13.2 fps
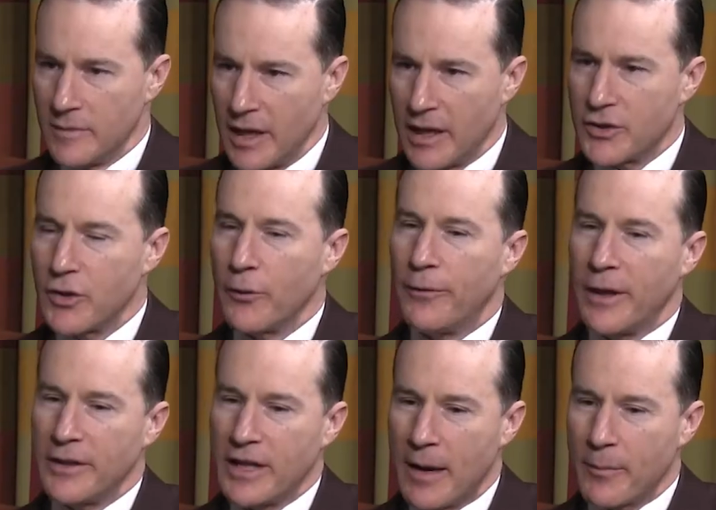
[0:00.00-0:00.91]
Yeah, so
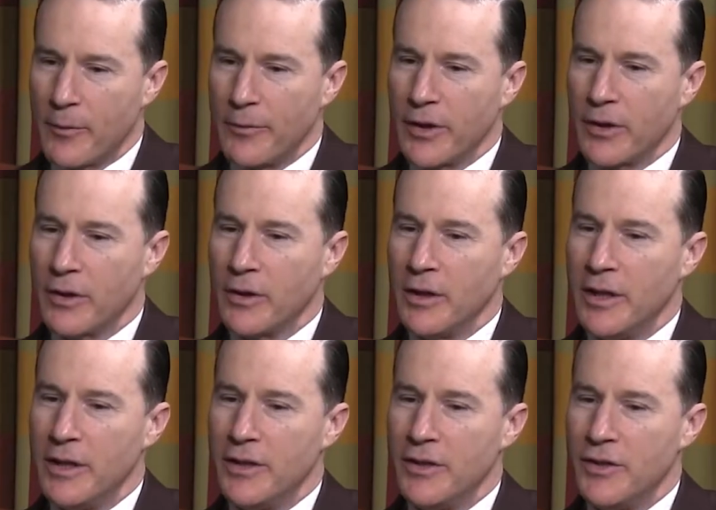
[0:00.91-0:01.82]
faldaprevir
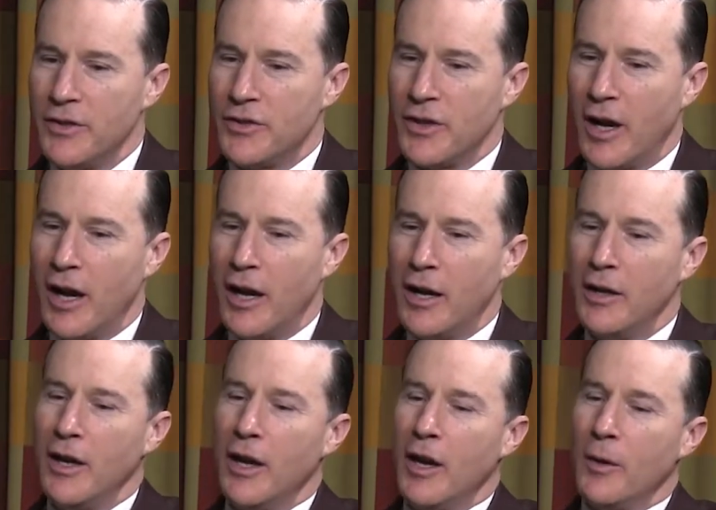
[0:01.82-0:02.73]
is uh,
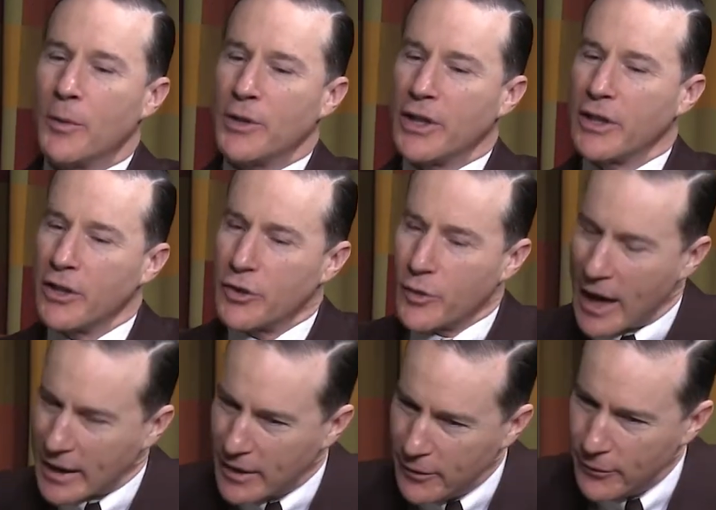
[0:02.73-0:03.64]
particularly
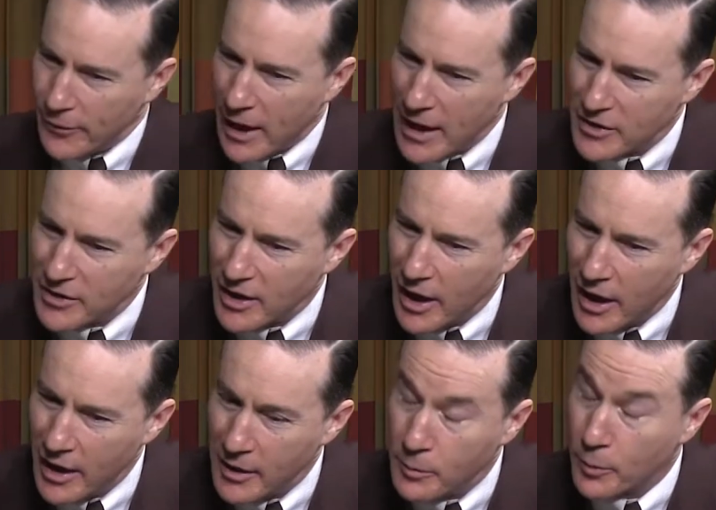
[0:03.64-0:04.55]
attractive as
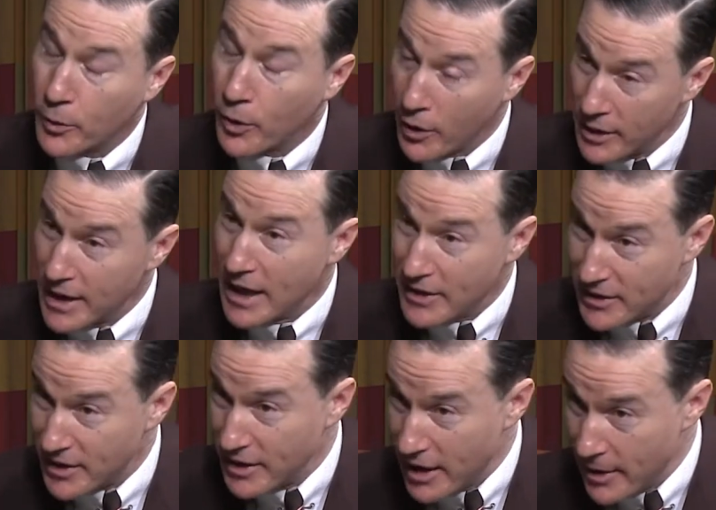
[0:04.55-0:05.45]
a
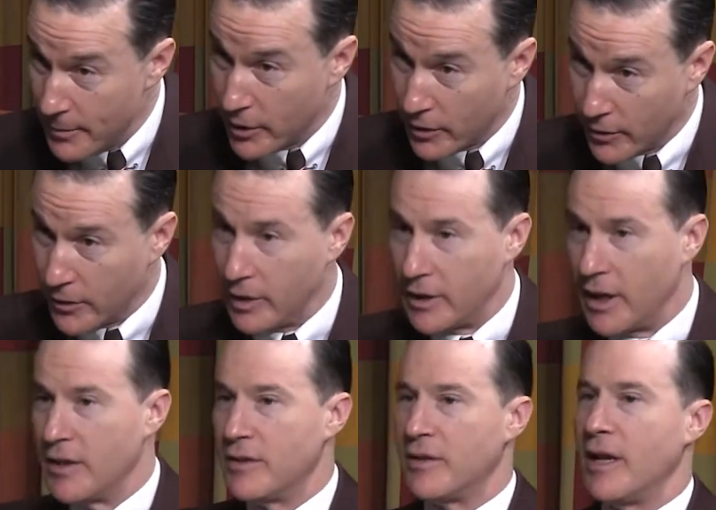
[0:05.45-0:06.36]
protease inhibitor
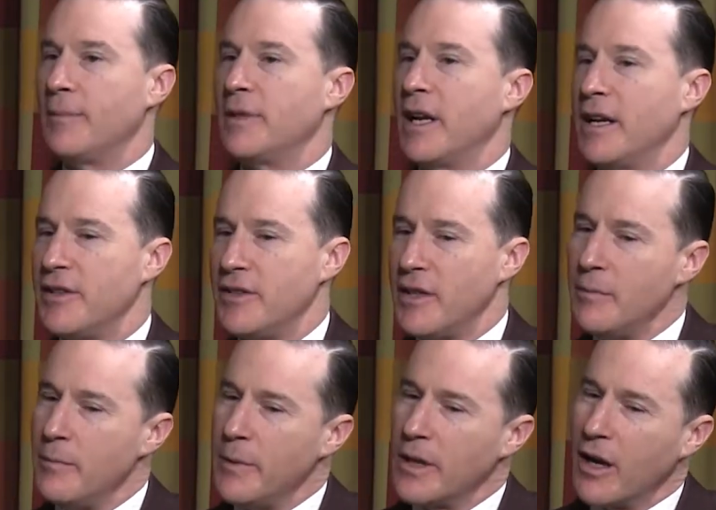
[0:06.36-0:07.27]
against hepatitis C
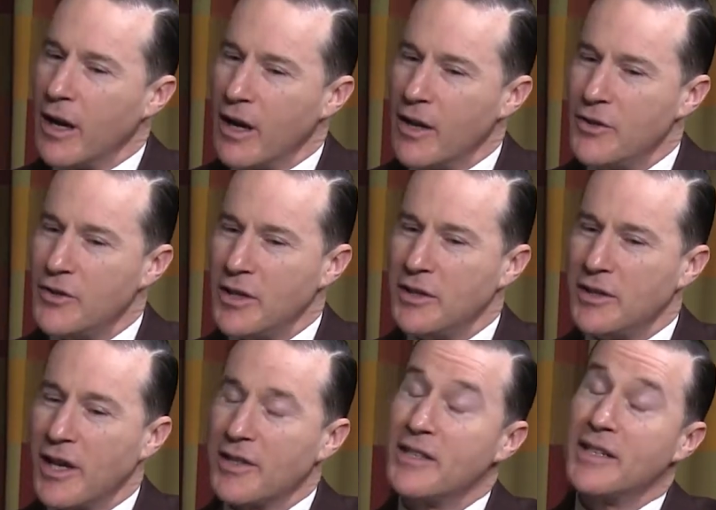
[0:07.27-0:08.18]
because it
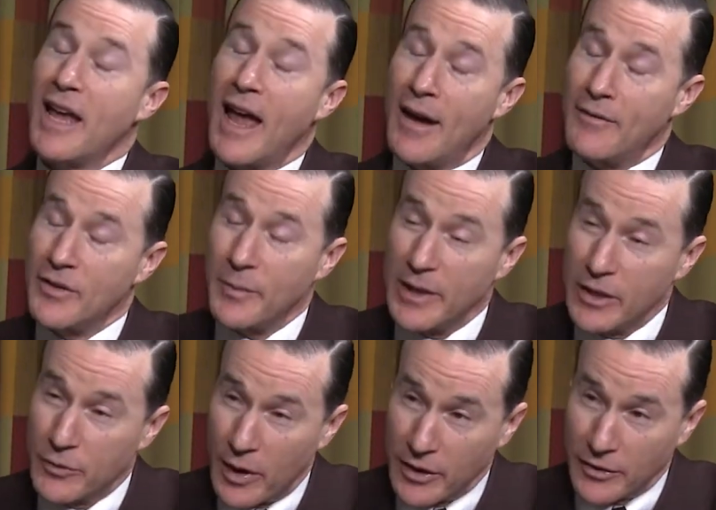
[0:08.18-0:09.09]
doesn't have as many
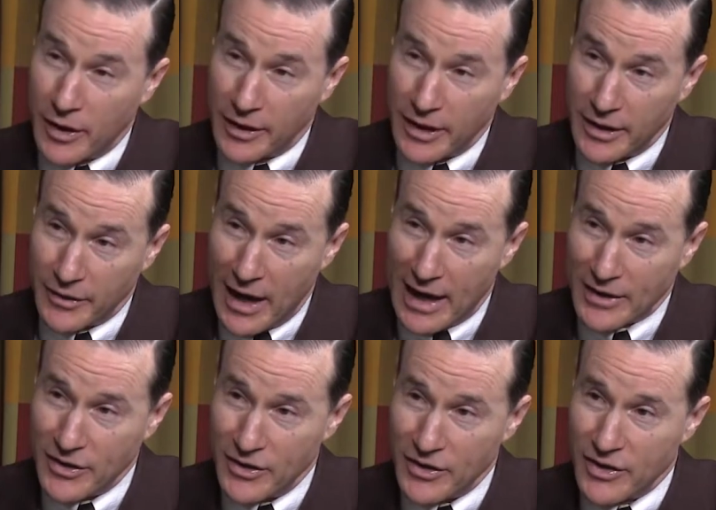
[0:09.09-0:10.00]
drug-drug
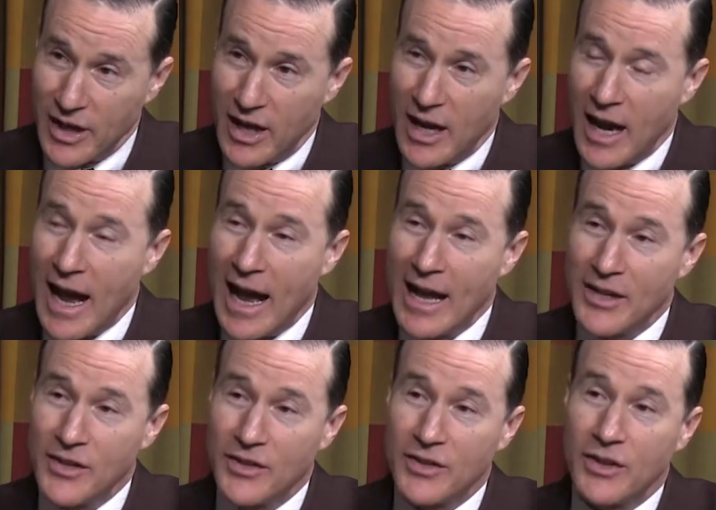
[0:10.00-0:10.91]
interactions
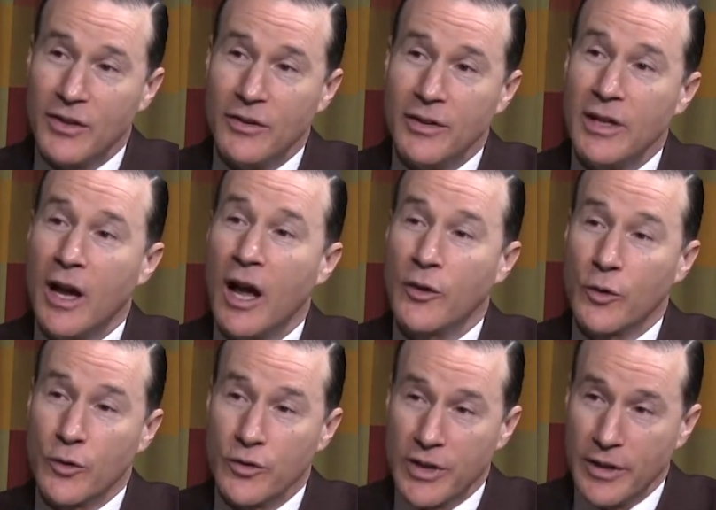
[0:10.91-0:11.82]
as the
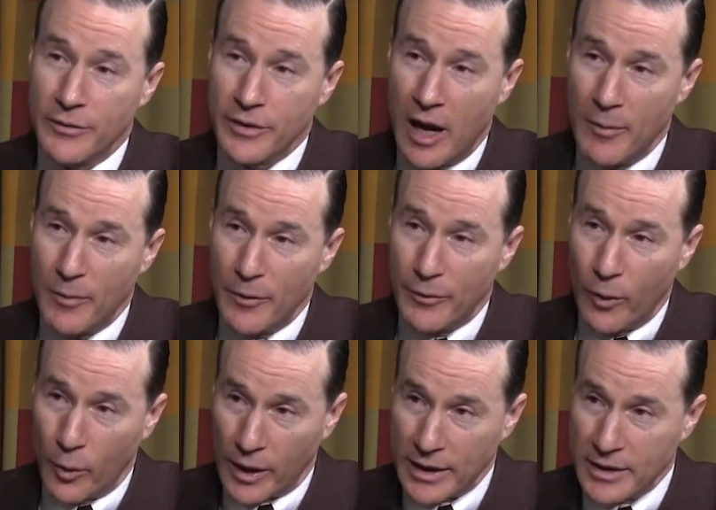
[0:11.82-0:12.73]
others that have come
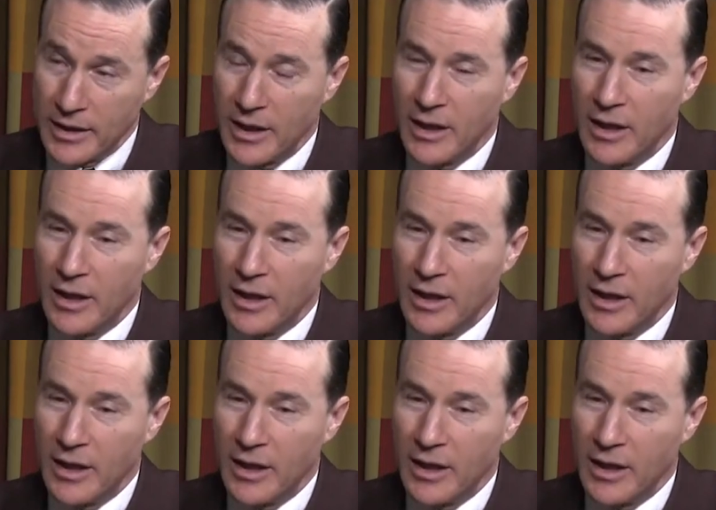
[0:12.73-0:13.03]
before it.